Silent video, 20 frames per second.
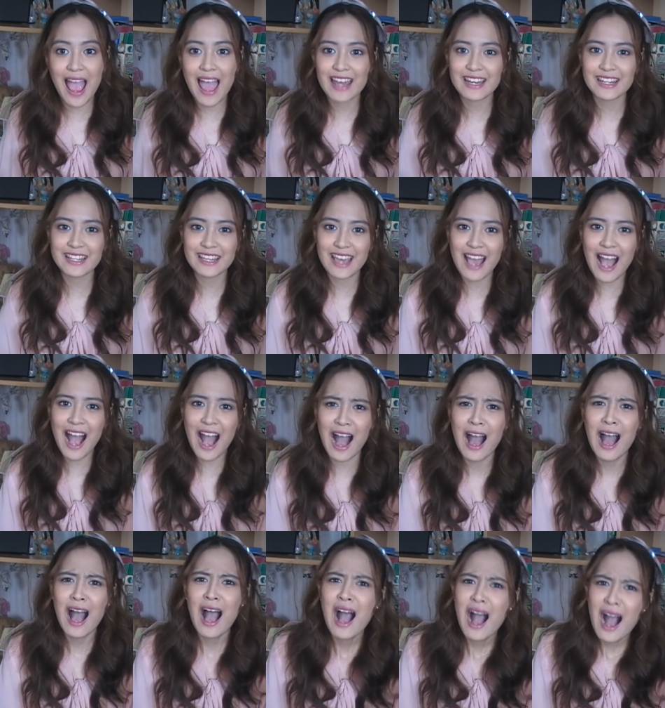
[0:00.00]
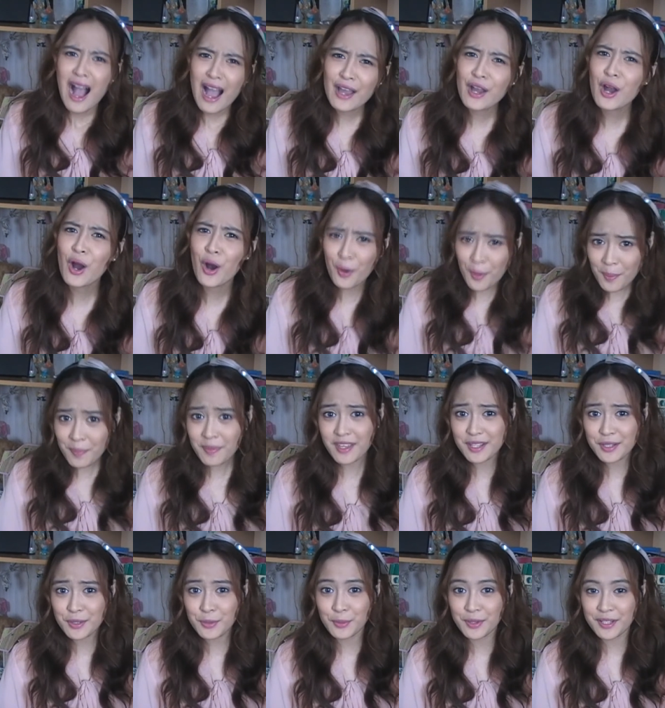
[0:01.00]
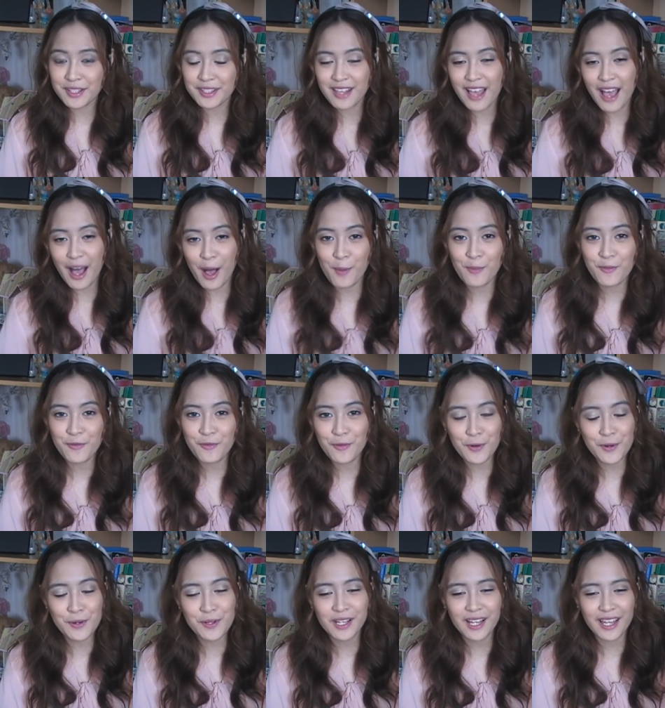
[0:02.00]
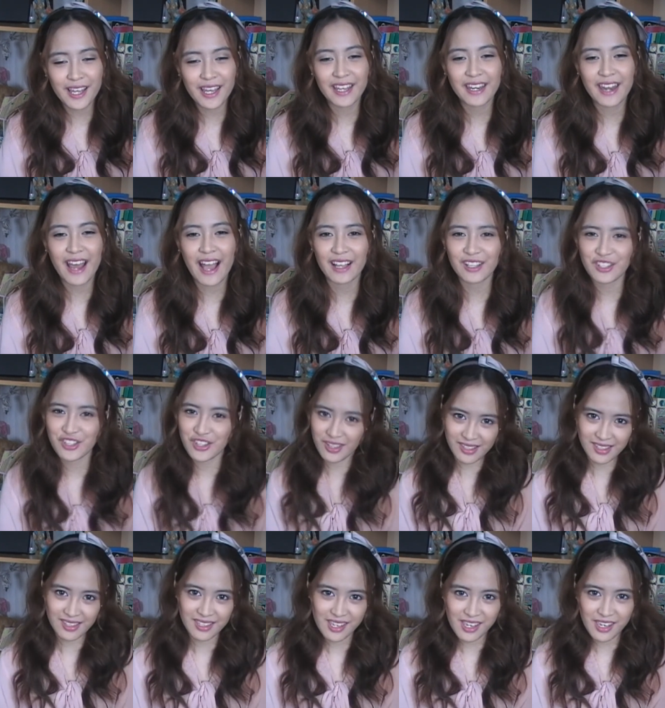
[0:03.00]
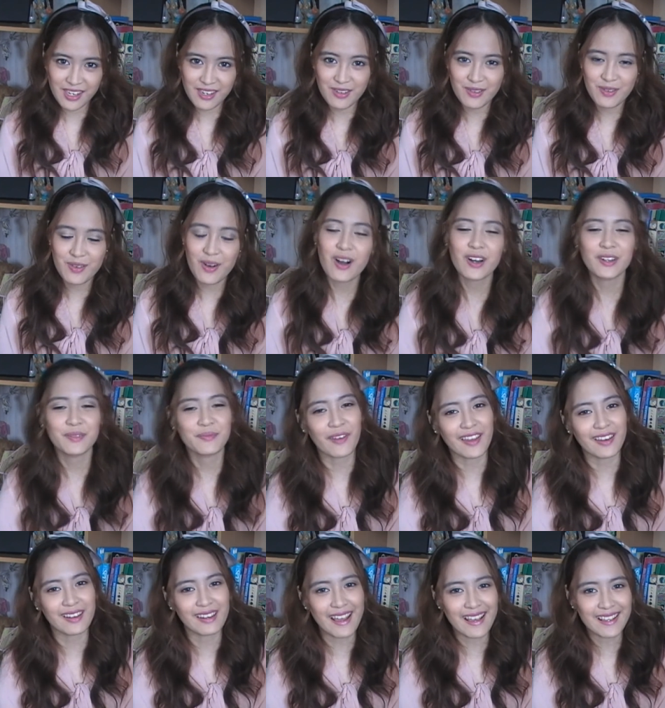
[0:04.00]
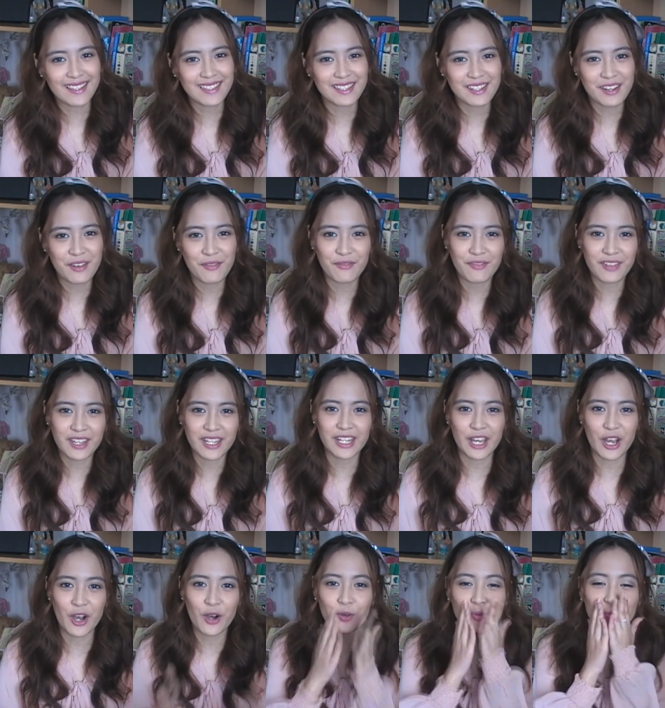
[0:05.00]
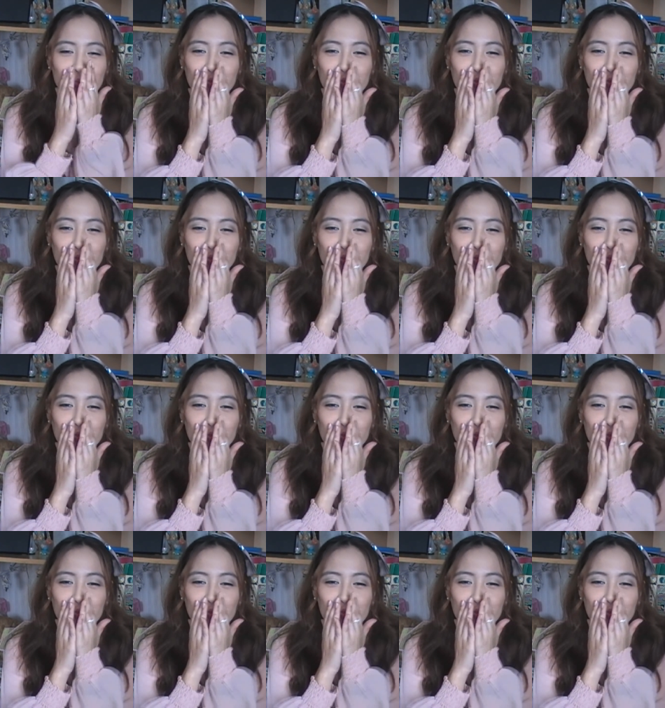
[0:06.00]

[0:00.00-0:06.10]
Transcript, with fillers: And yeah, I hope this was helpful, and I'll just see you on my next video.